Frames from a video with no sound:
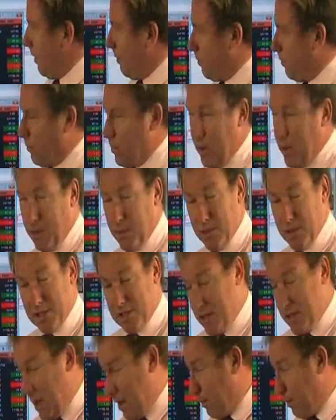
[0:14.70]
really we
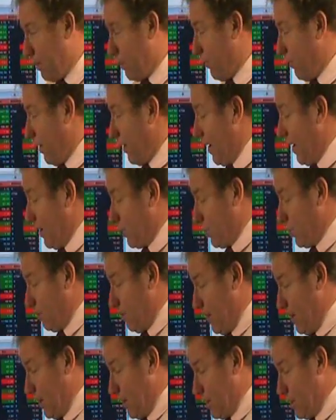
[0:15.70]
start with financial
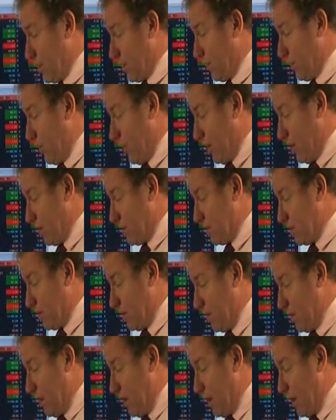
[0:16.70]
markets first,
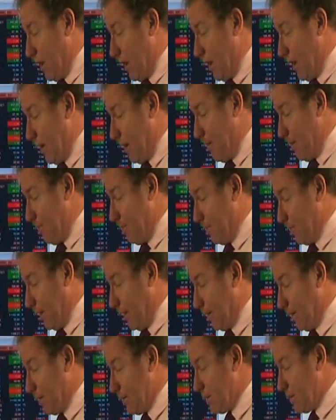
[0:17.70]

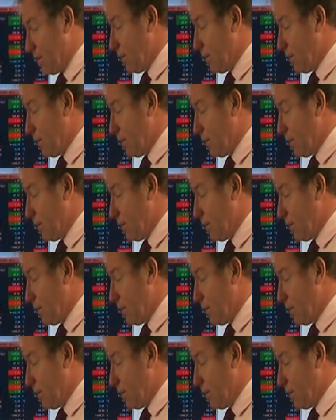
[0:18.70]
and